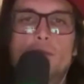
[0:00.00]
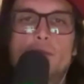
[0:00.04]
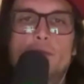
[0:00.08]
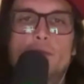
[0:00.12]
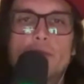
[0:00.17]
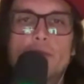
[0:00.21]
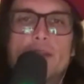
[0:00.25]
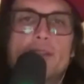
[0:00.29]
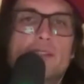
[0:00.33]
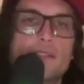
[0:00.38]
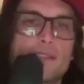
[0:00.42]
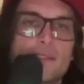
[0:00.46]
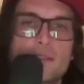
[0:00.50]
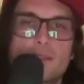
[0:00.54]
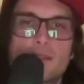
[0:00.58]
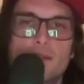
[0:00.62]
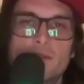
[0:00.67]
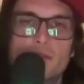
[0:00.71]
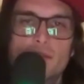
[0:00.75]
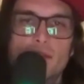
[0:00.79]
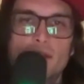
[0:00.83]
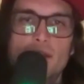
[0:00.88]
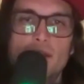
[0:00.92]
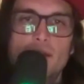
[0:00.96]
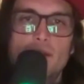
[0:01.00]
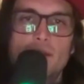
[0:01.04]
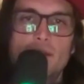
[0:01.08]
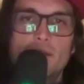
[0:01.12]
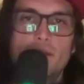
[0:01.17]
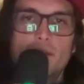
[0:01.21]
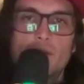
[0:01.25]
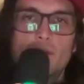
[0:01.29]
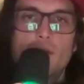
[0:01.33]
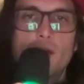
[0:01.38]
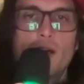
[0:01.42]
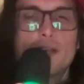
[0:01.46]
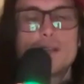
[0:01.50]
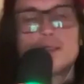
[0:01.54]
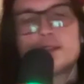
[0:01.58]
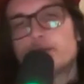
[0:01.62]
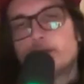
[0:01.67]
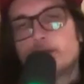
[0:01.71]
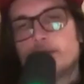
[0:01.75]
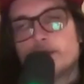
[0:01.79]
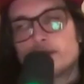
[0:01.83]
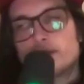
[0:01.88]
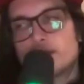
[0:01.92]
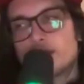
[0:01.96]
pieces of it. Well, I
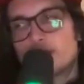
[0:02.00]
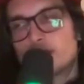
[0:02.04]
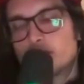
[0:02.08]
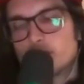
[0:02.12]
love music,